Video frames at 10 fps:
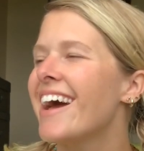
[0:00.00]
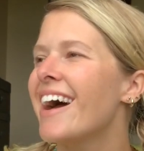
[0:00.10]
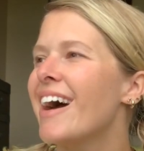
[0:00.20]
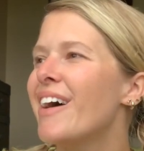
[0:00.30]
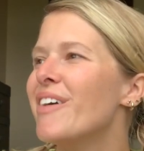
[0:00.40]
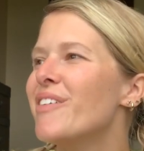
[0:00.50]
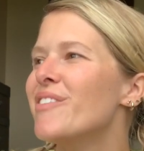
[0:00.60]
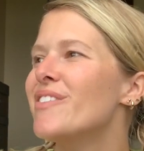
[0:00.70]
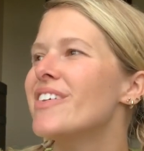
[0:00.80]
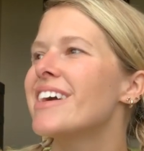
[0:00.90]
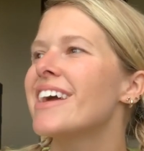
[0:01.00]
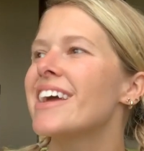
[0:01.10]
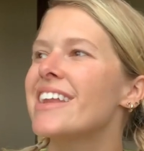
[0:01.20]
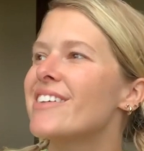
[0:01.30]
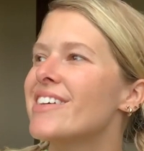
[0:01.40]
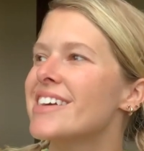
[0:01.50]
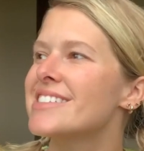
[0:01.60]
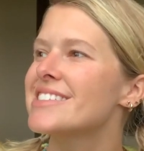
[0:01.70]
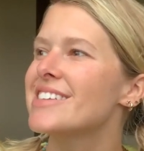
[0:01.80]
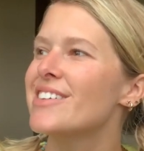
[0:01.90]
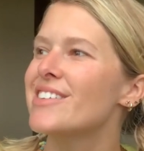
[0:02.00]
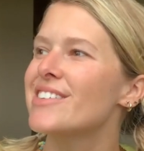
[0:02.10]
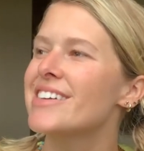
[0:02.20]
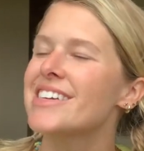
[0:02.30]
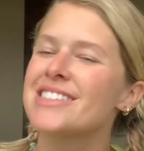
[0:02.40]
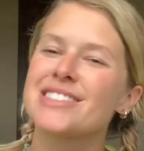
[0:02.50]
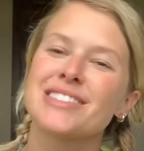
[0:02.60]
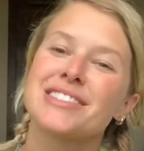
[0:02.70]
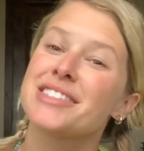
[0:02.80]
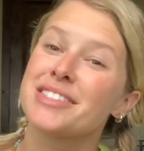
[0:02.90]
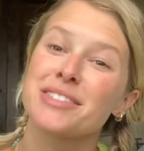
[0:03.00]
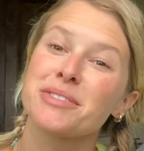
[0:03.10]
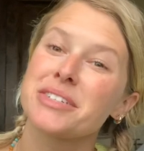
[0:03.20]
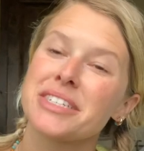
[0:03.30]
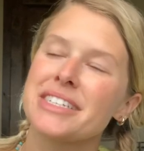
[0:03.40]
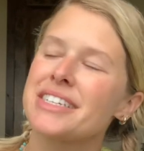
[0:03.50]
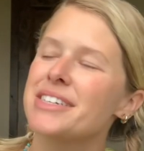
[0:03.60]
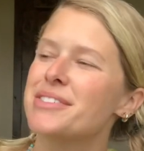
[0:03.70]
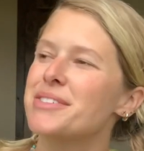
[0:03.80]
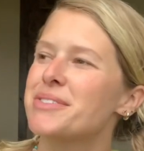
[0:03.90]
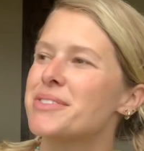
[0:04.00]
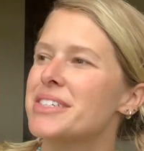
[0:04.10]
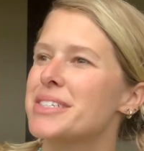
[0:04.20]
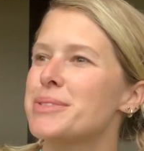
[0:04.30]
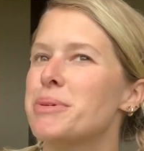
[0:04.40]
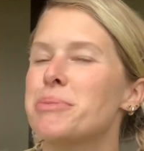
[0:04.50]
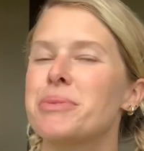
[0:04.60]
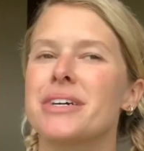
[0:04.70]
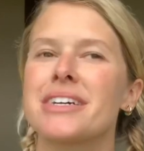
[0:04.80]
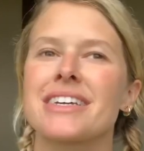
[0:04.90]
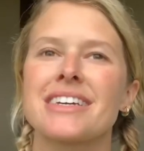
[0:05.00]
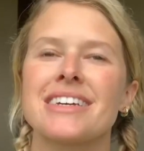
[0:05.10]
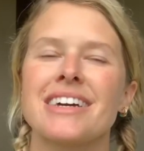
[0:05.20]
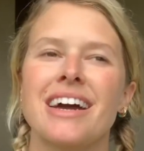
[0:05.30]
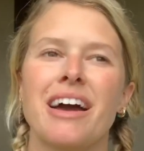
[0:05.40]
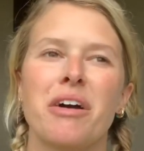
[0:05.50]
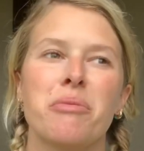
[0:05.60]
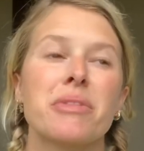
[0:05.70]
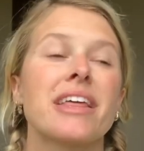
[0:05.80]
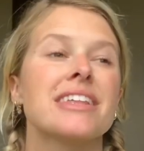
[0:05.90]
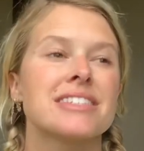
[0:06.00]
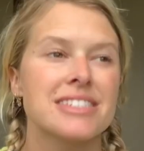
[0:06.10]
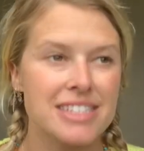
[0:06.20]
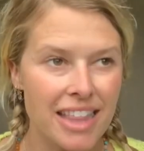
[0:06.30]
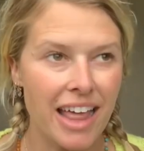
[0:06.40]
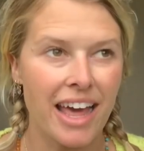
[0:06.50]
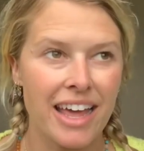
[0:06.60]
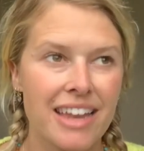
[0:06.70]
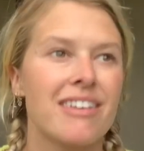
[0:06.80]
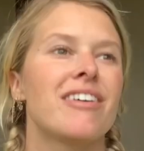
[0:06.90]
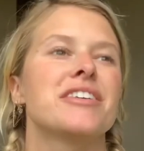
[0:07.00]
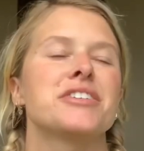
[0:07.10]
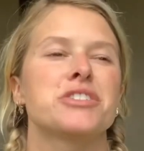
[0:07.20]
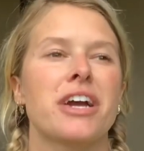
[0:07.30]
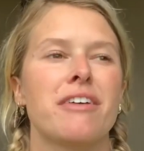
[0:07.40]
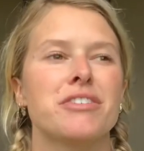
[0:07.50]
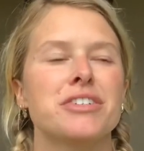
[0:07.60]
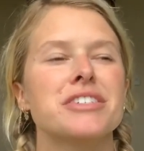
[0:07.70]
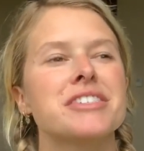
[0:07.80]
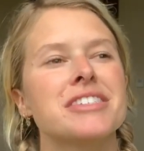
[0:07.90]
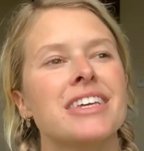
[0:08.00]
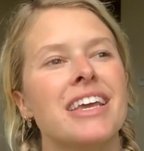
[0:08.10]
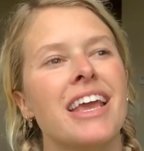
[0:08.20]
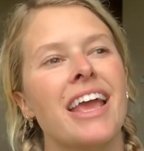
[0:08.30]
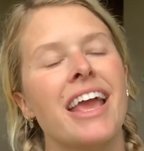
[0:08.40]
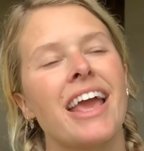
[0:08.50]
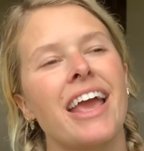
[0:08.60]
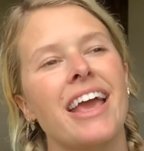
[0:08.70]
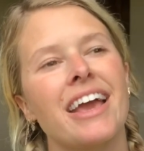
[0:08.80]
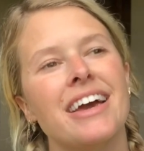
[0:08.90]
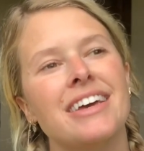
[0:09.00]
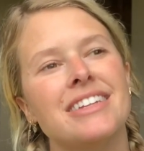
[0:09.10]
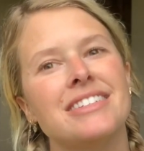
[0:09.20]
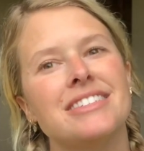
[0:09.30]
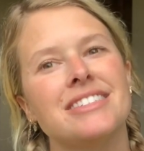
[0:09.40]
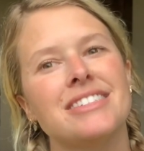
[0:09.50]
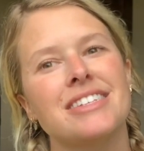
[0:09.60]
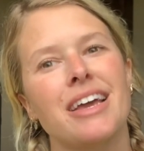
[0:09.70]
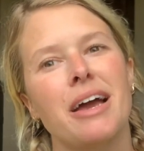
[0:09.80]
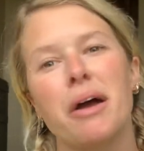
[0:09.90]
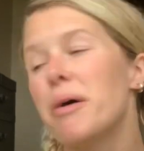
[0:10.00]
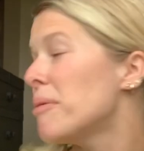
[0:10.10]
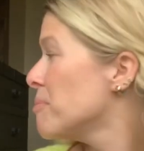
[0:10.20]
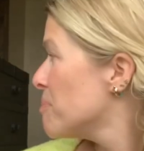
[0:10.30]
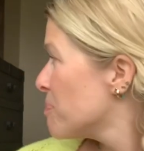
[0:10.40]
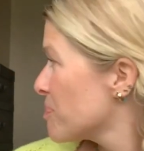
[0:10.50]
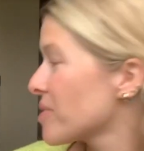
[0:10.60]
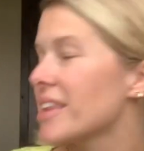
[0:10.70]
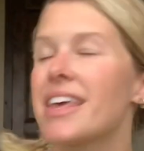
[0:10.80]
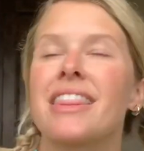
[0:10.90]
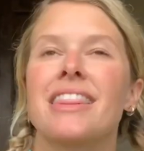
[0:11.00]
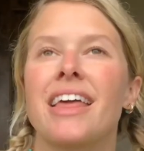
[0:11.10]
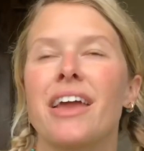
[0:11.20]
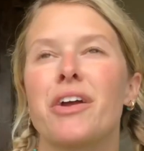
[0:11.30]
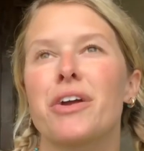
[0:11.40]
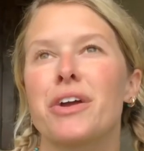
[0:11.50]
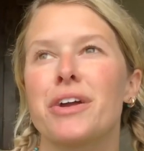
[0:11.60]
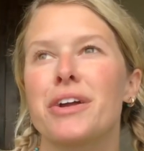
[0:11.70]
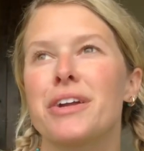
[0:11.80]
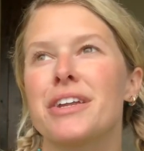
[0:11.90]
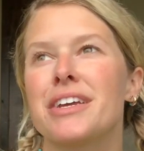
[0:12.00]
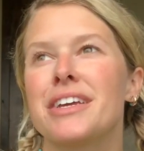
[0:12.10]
um, anyway, so it's just a really cute, really sweet book. Um, they listened to that on our travels and um, they heard